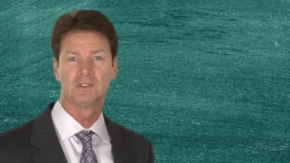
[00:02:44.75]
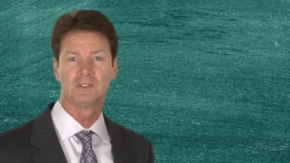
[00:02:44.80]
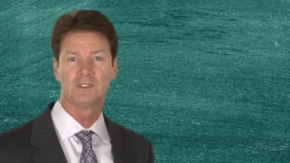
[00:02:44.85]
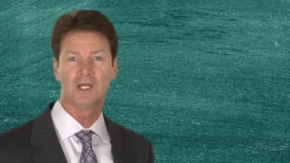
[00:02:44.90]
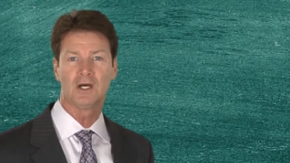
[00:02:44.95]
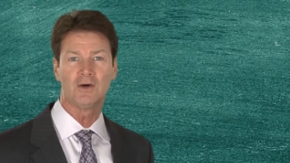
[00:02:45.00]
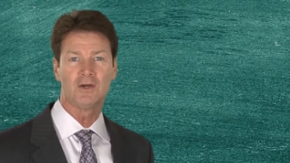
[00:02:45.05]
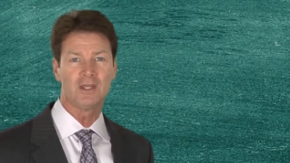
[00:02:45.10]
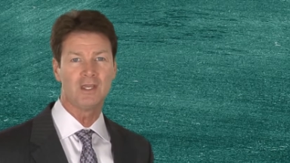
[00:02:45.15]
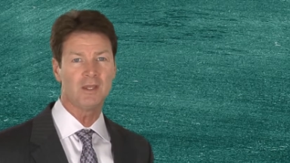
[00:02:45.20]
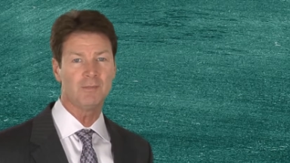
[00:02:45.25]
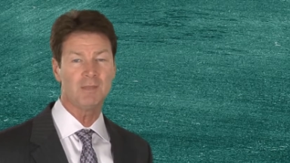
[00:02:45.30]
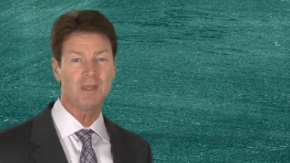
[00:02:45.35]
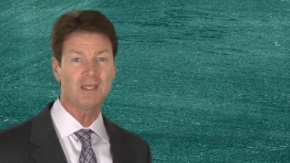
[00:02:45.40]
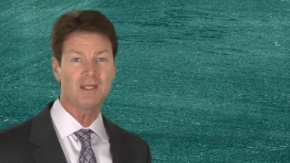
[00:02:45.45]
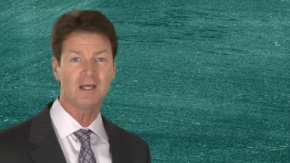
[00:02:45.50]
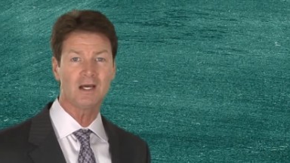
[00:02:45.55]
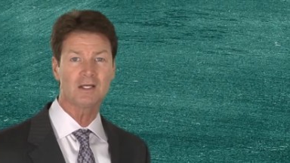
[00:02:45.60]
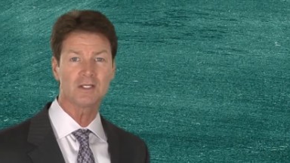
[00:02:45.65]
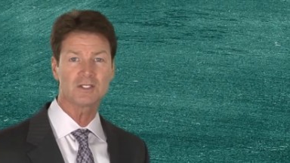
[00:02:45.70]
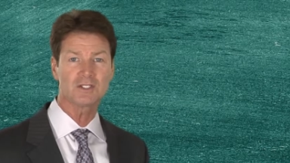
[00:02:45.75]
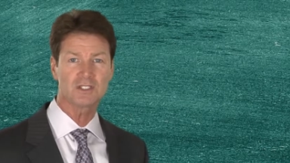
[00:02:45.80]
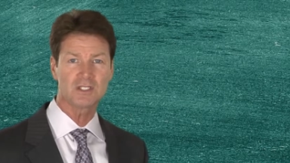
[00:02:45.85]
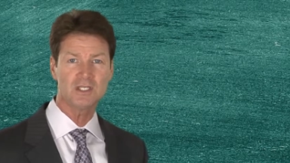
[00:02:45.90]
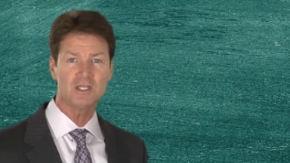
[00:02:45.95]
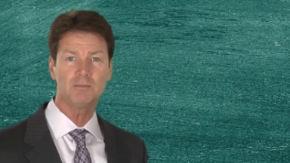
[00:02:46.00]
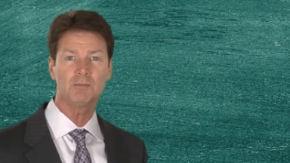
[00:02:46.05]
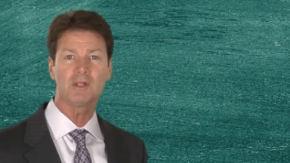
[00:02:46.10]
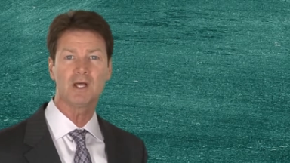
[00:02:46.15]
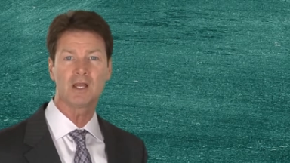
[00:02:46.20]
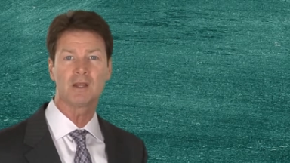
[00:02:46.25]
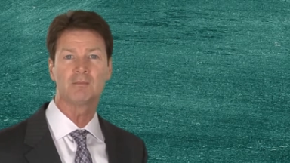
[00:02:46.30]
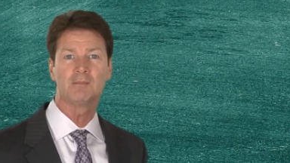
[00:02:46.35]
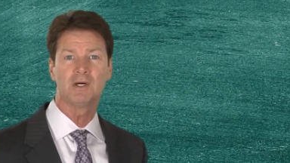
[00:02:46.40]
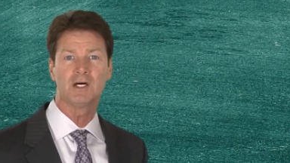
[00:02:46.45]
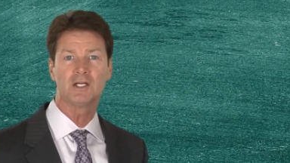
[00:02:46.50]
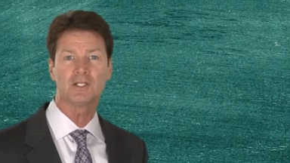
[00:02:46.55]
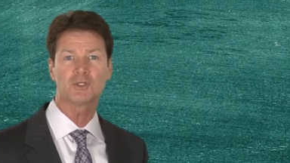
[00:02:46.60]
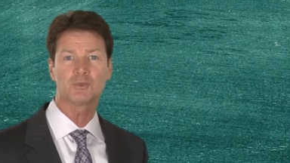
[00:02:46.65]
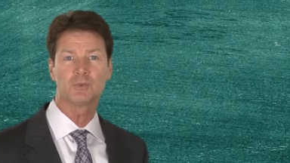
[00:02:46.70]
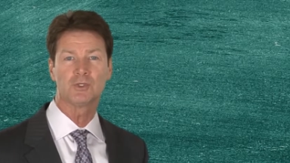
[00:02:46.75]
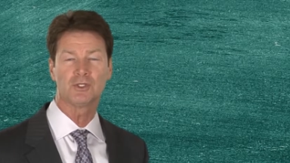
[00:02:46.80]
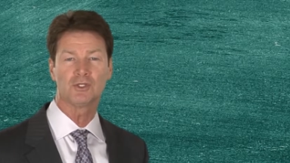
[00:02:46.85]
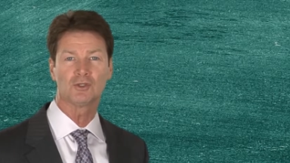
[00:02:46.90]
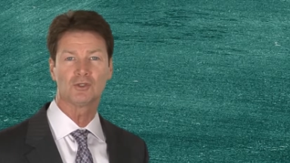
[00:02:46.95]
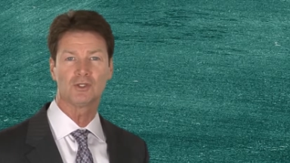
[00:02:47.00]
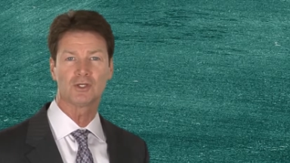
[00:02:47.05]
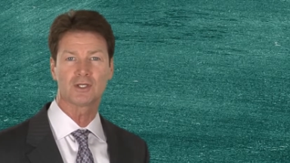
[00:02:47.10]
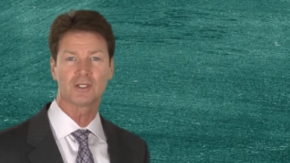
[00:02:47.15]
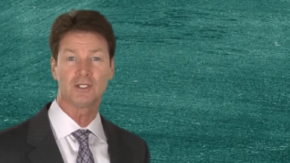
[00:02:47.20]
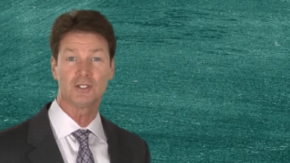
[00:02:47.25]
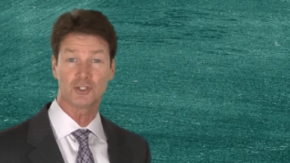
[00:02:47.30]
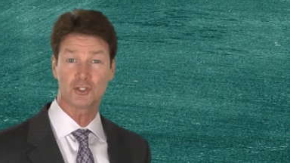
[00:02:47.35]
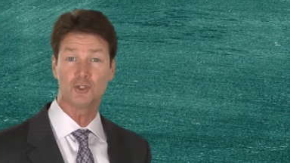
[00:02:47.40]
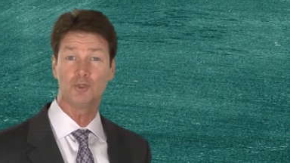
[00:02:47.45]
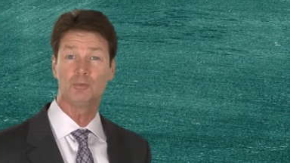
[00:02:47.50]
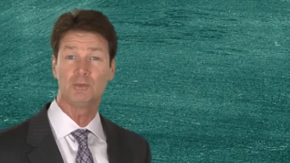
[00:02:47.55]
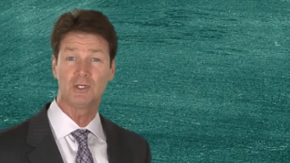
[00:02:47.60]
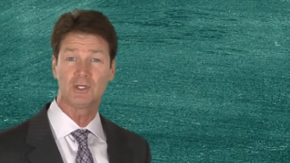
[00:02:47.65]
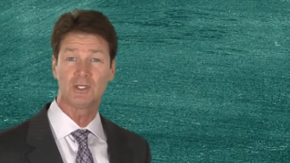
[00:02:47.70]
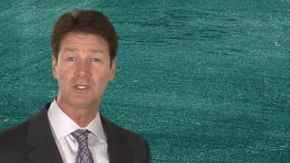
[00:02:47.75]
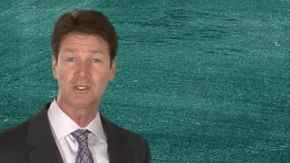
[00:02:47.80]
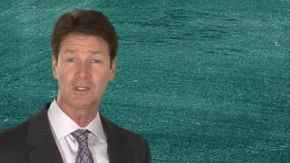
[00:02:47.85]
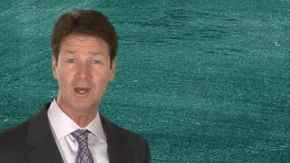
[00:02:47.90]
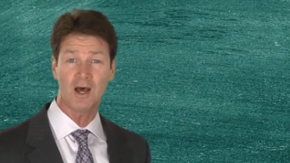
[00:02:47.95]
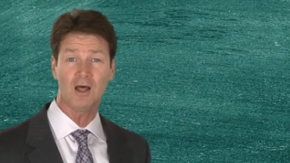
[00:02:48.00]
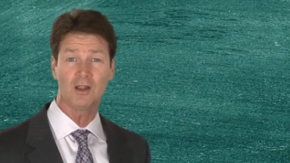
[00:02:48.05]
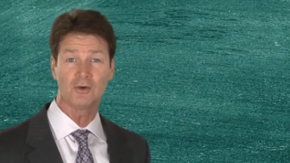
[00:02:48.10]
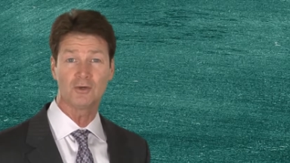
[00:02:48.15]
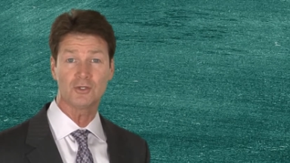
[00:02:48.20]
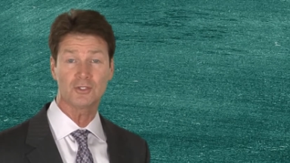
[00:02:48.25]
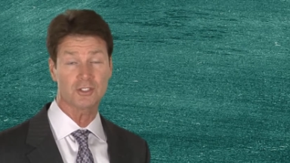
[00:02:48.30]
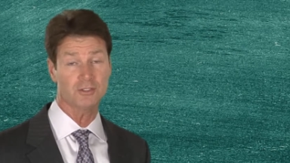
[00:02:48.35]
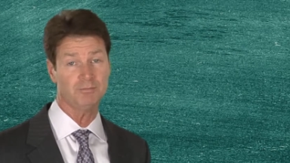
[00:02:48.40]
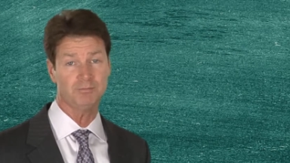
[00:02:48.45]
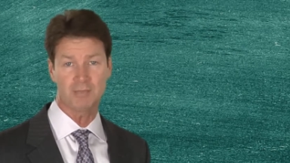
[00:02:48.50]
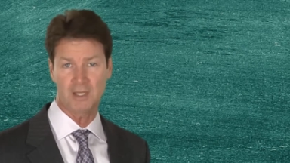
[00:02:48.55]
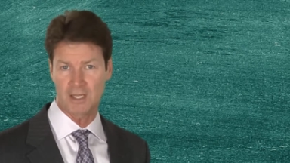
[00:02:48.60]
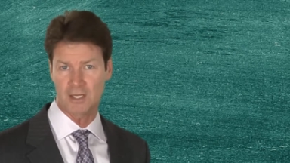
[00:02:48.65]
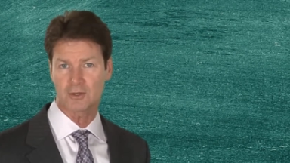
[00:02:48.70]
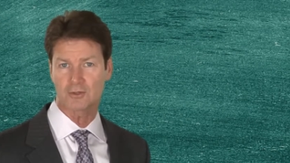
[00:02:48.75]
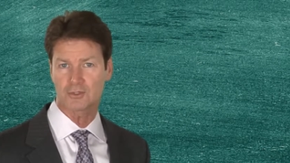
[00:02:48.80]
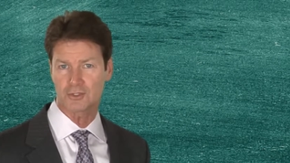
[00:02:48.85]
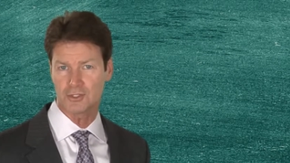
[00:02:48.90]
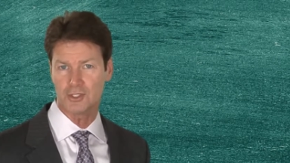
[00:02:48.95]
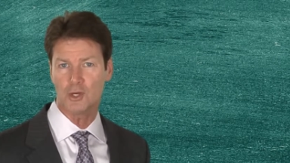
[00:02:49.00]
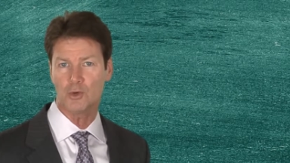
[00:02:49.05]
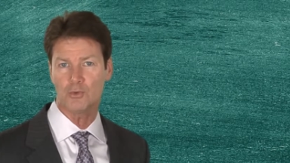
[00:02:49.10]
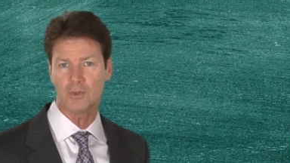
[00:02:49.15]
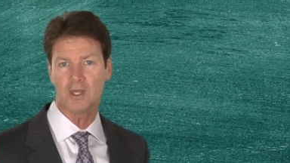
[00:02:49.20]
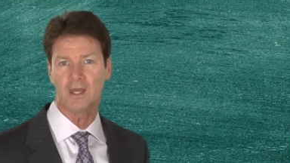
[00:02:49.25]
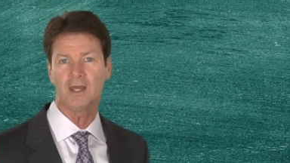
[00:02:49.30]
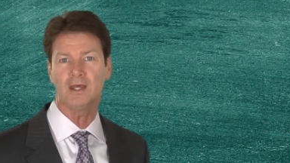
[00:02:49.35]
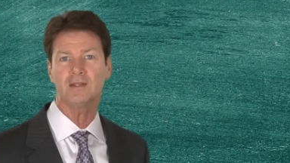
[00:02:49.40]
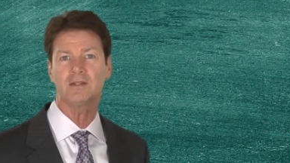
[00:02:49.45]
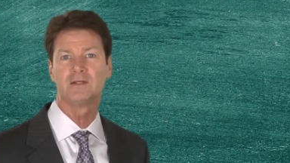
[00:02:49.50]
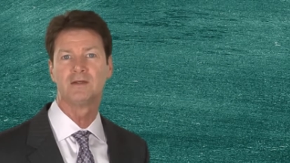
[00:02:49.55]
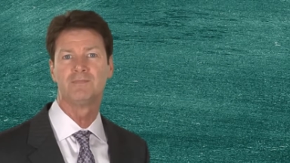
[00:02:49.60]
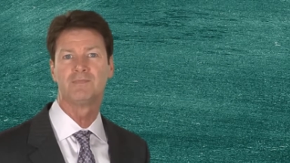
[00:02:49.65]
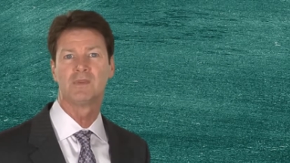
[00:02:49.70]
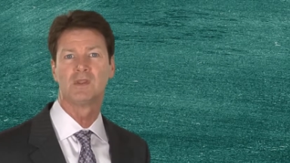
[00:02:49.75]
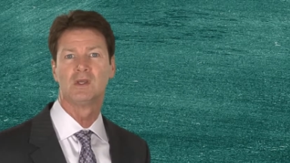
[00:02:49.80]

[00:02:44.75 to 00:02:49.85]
Now, it may not seem like much when you're looking at $2 million, and bankers know that,